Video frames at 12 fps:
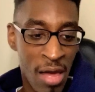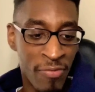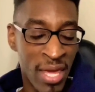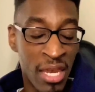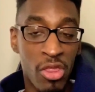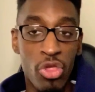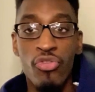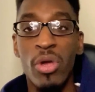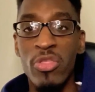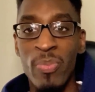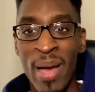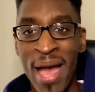getting the
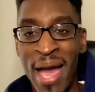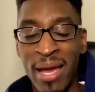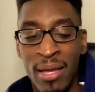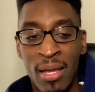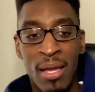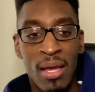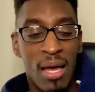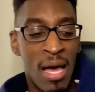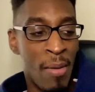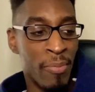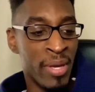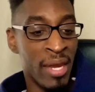strength back,
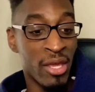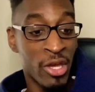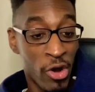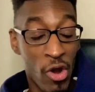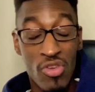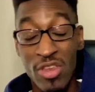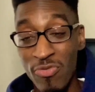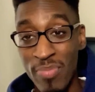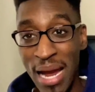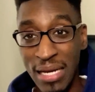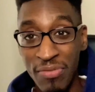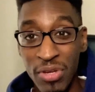getting courage enough
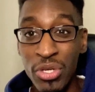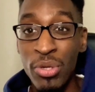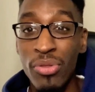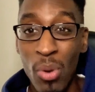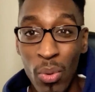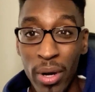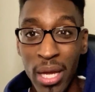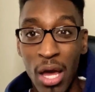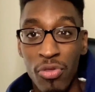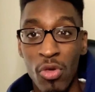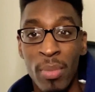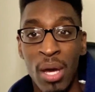back to even do the
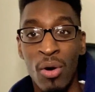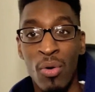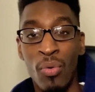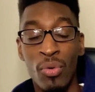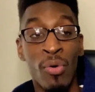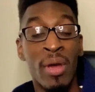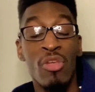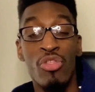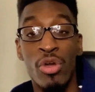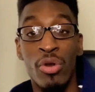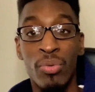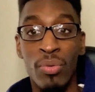workouts on my own or in
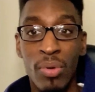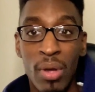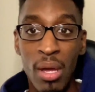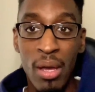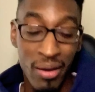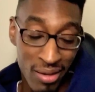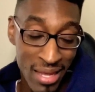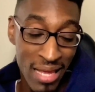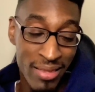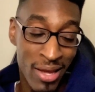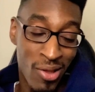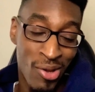general. Because
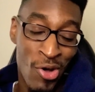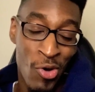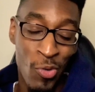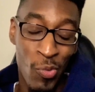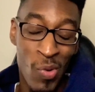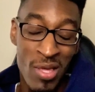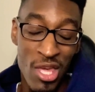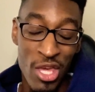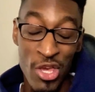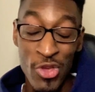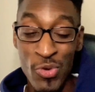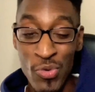that there alone was a
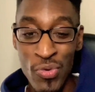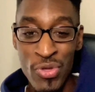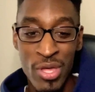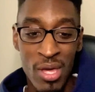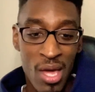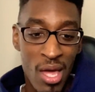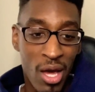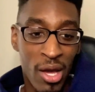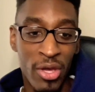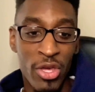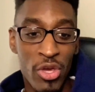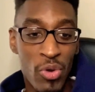huge
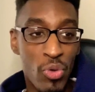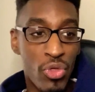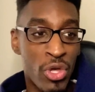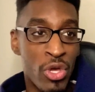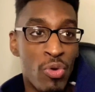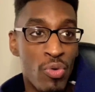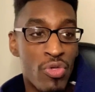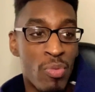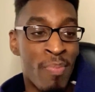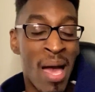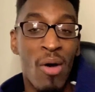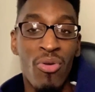
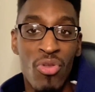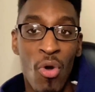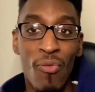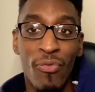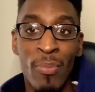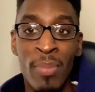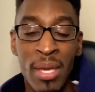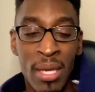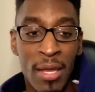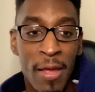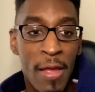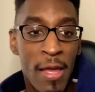milestone for
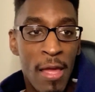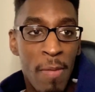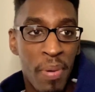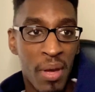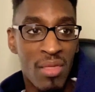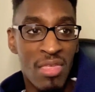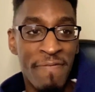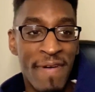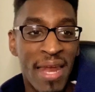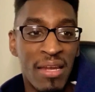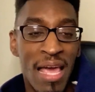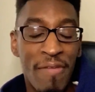me. Because if I
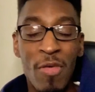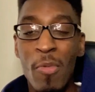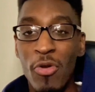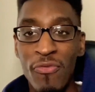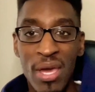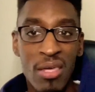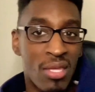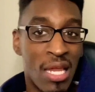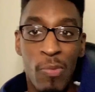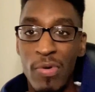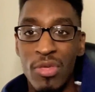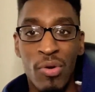didn't have the motivation, I
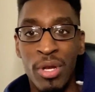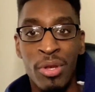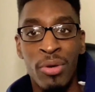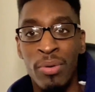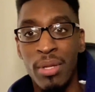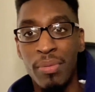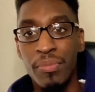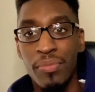wasn't going to do it.